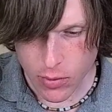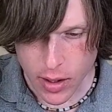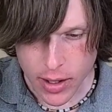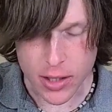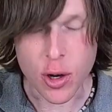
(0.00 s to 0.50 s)

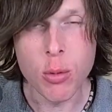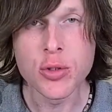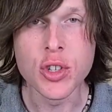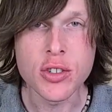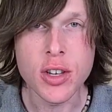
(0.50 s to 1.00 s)
it's almost
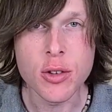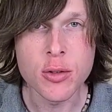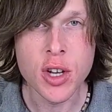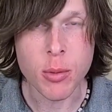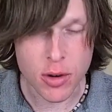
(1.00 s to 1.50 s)
just like those
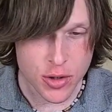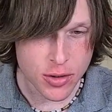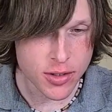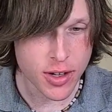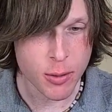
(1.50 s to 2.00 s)
commercials,
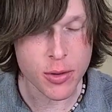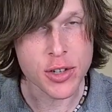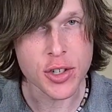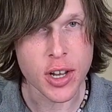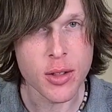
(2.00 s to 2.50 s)
like where they
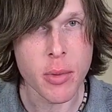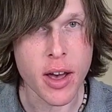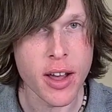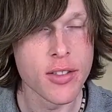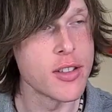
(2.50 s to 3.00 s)
shake the bag
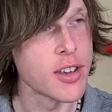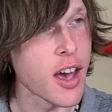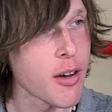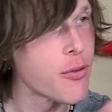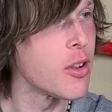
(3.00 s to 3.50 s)
and then the
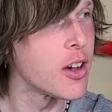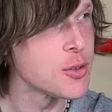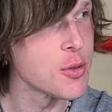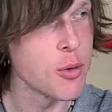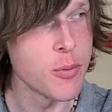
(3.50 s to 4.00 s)
cat flies
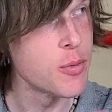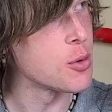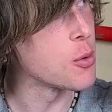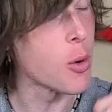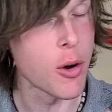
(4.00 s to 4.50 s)
through the
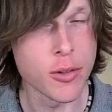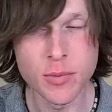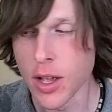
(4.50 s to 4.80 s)
wall.